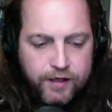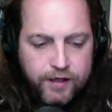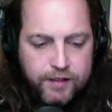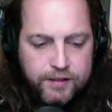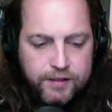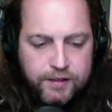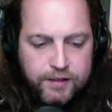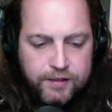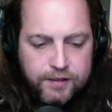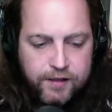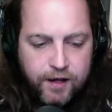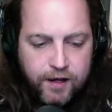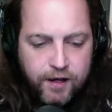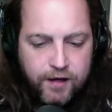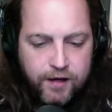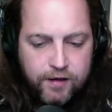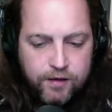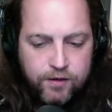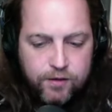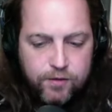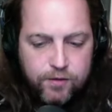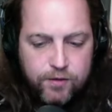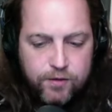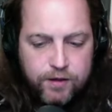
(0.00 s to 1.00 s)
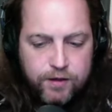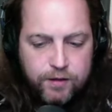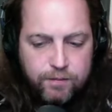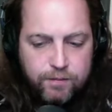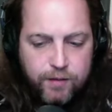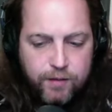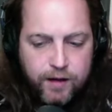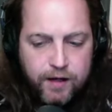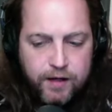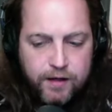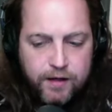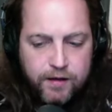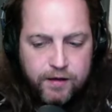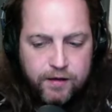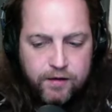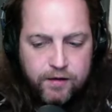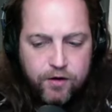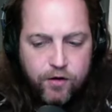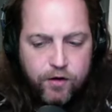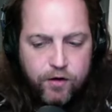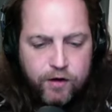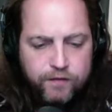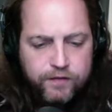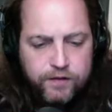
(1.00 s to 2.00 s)
is like you
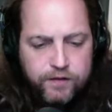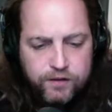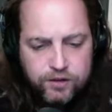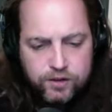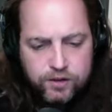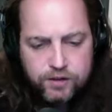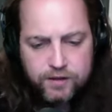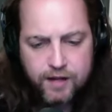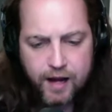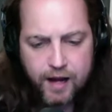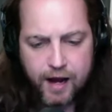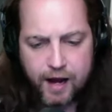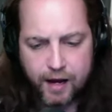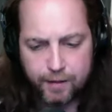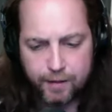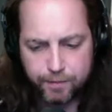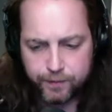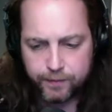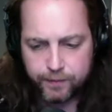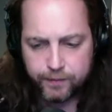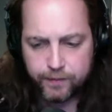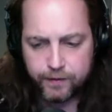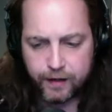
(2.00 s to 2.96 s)
don't have to stop